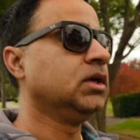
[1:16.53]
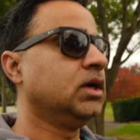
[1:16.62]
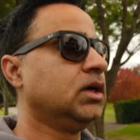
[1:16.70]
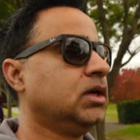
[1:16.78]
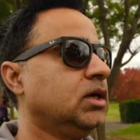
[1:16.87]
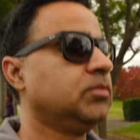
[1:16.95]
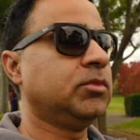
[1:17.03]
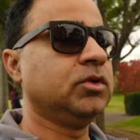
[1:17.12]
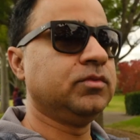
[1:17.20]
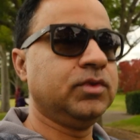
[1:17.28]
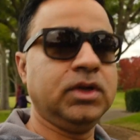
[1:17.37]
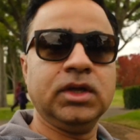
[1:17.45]

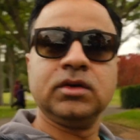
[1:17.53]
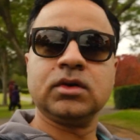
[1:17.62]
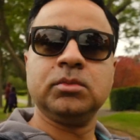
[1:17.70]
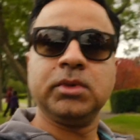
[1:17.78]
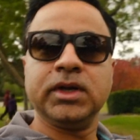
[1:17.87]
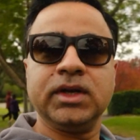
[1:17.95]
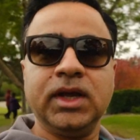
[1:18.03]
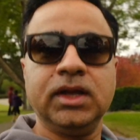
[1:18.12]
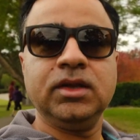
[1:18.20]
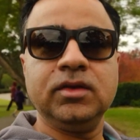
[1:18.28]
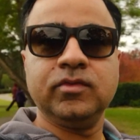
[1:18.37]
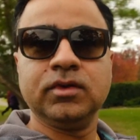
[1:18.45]
Hopefully I've got my
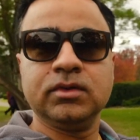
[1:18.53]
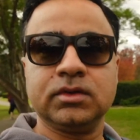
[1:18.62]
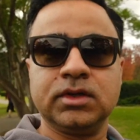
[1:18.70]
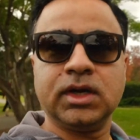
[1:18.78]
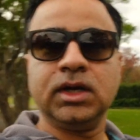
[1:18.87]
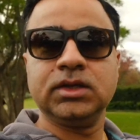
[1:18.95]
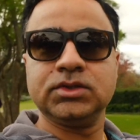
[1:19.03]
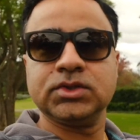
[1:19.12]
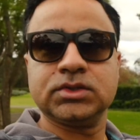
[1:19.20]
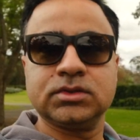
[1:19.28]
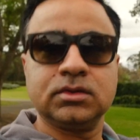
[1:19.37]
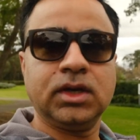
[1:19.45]
ND filter dialed
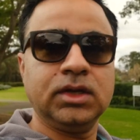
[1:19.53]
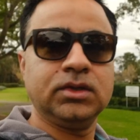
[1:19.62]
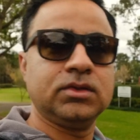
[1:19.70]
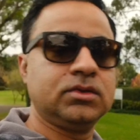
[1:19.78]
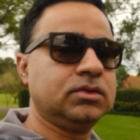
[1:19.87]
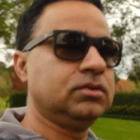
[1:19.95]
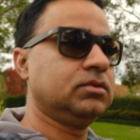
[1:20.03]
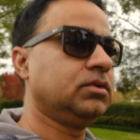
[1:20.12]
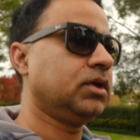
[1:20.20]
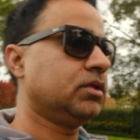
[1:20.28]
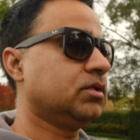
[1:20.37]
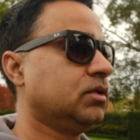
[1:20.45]
just right to
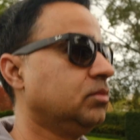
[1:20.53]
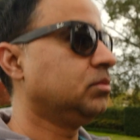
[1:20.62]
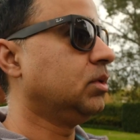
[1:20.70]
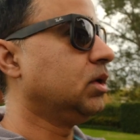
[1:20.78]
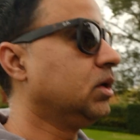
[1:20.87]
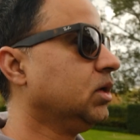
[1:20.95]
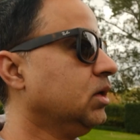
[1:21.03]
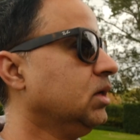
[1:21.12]
get some